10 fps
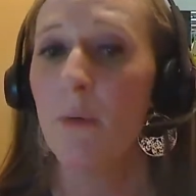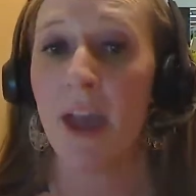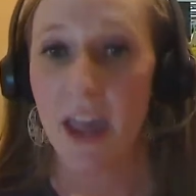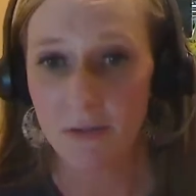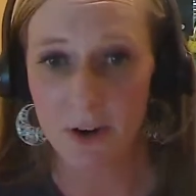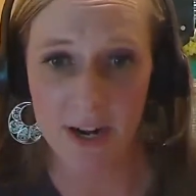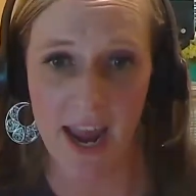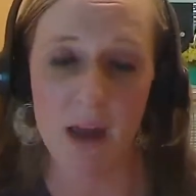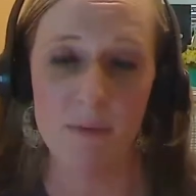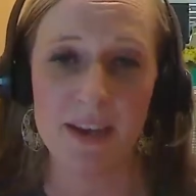pay for an
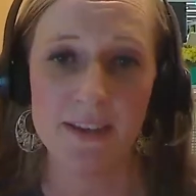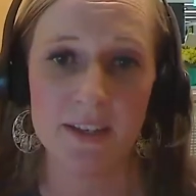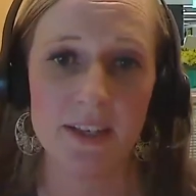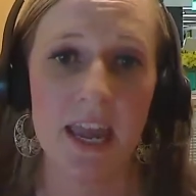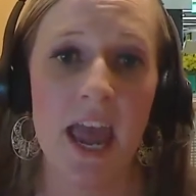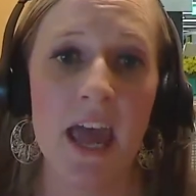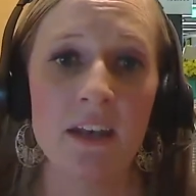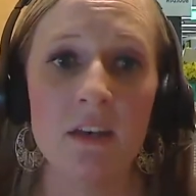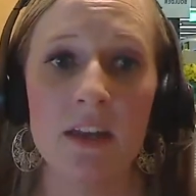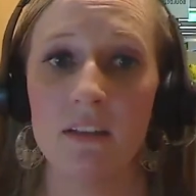ad basically
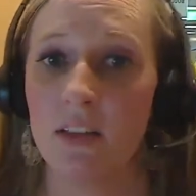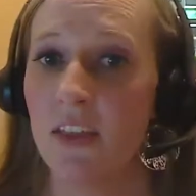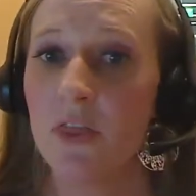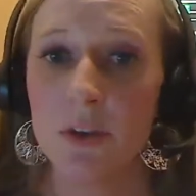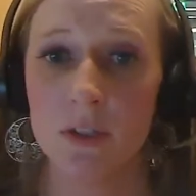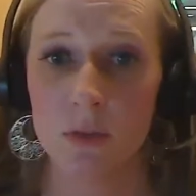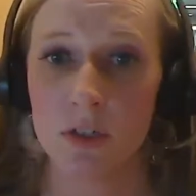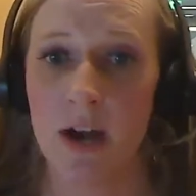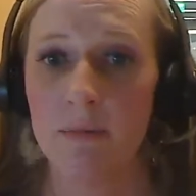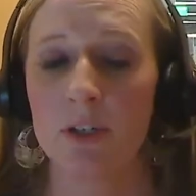and get those
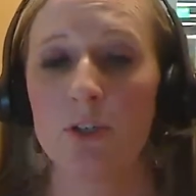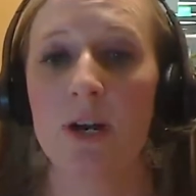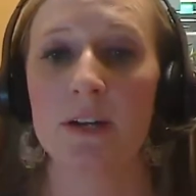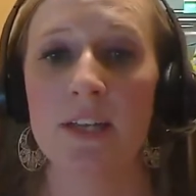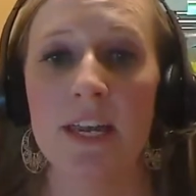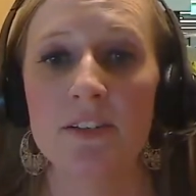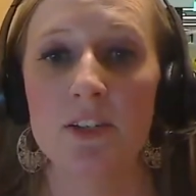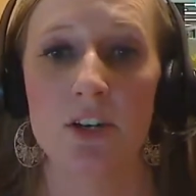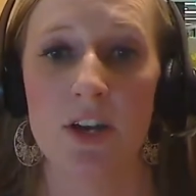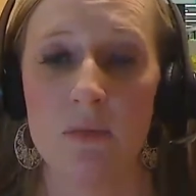subscribers directly
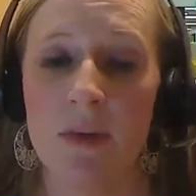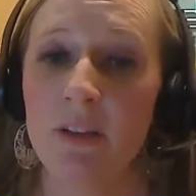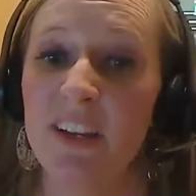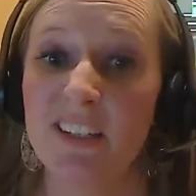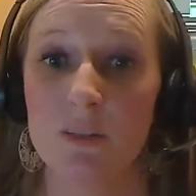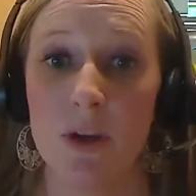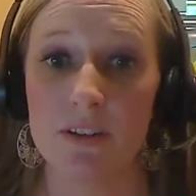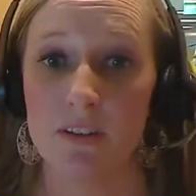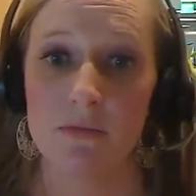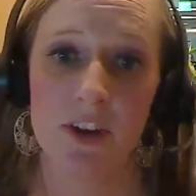into your email list with
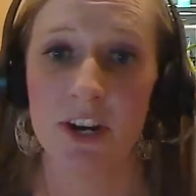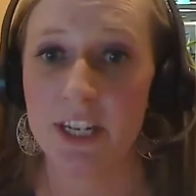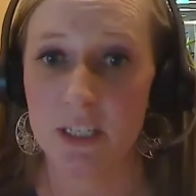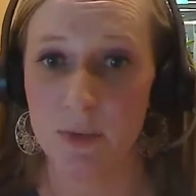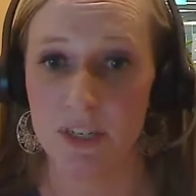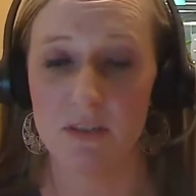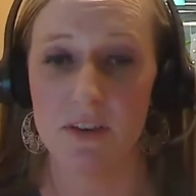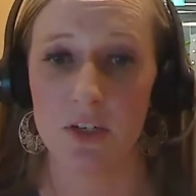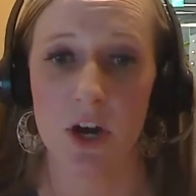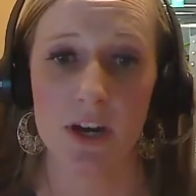some very
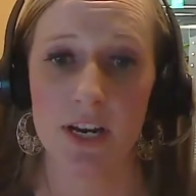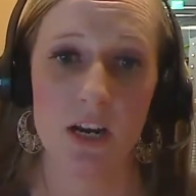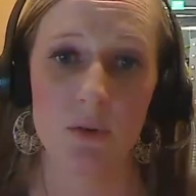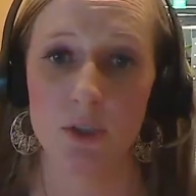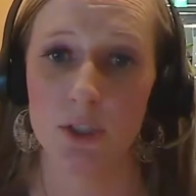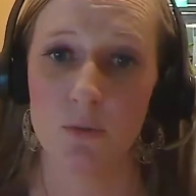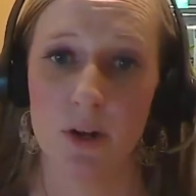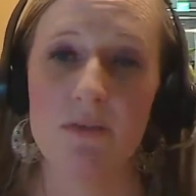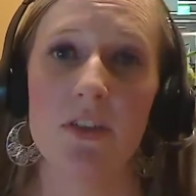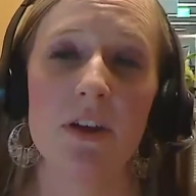specific targeting, which is
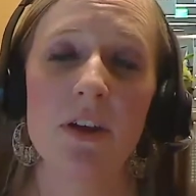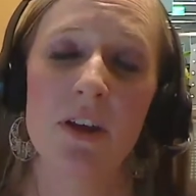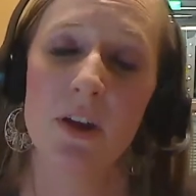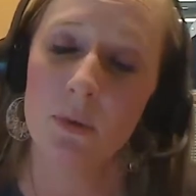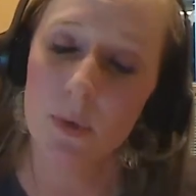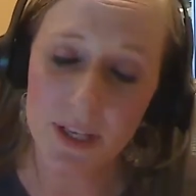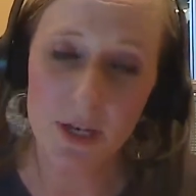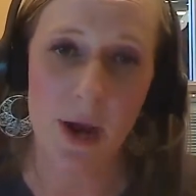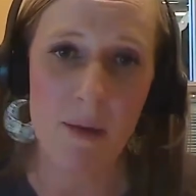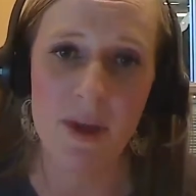one of the really
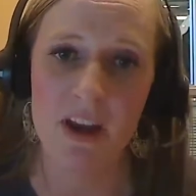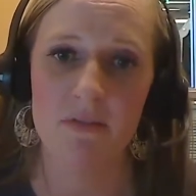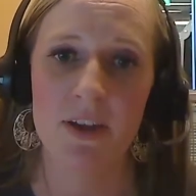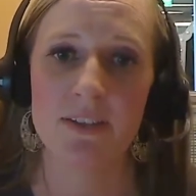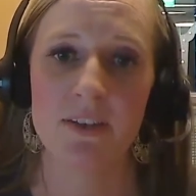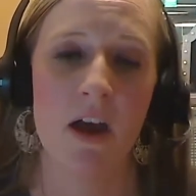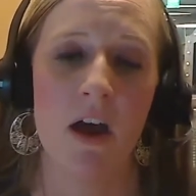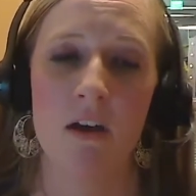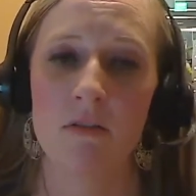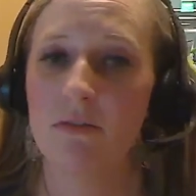great benefits
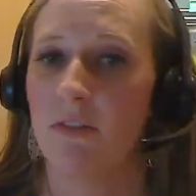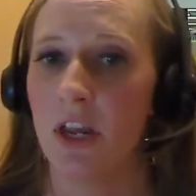of,